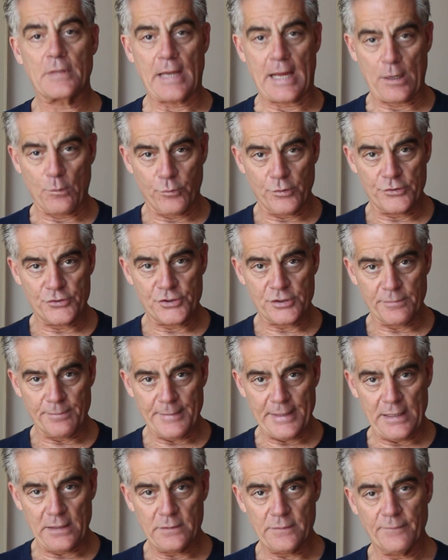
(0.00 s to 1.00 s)
I would
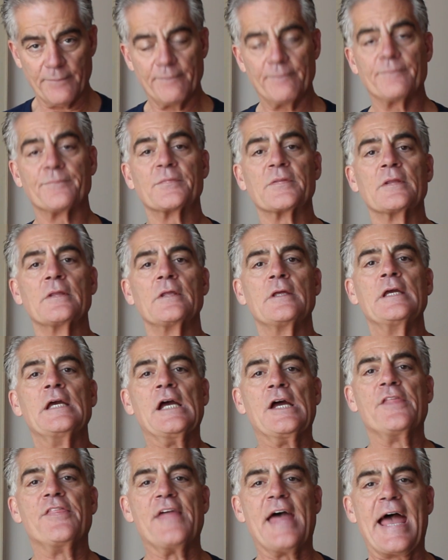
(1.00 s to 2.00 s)
submit
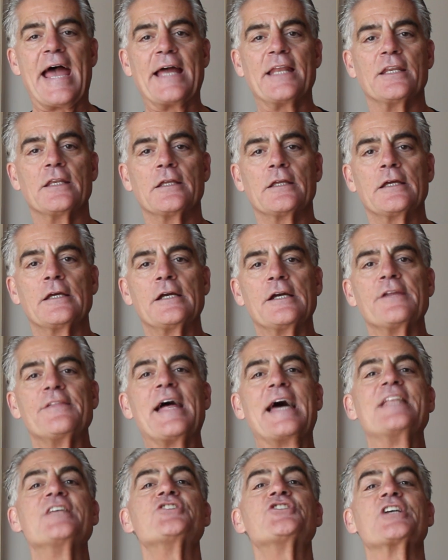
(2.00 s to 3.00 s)
that
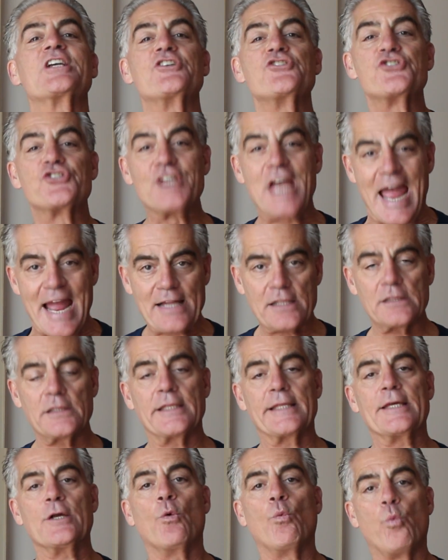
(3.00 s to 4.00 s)
that is
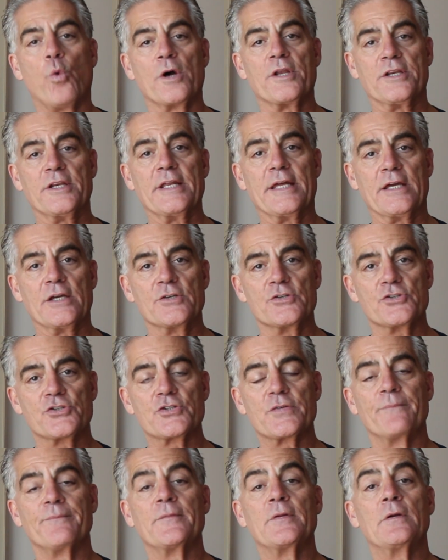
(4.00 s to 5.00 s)
exactly what it
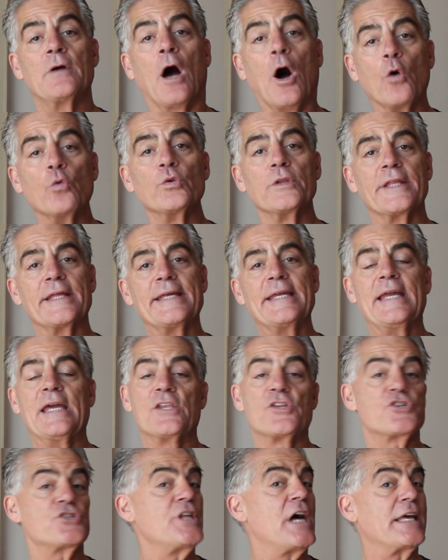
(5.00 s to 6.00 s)
is. Only
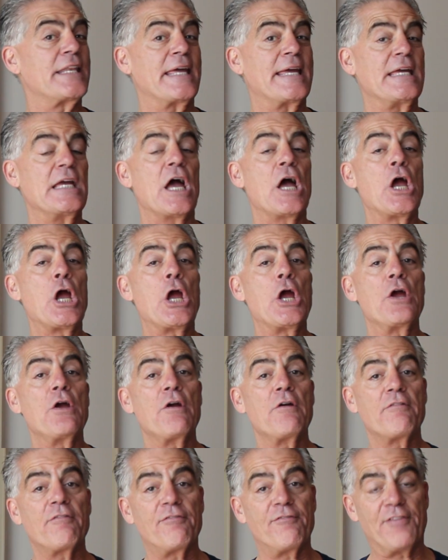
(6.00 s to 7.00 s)
it is not a
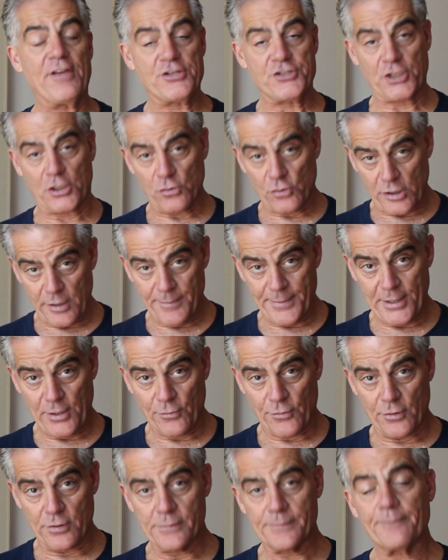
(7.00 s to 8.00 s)
physical
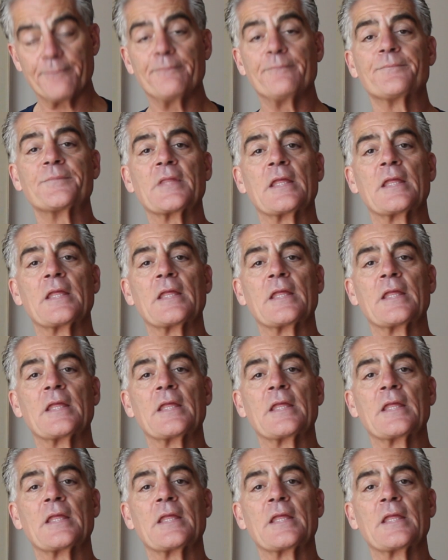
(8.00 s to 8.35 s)
computer.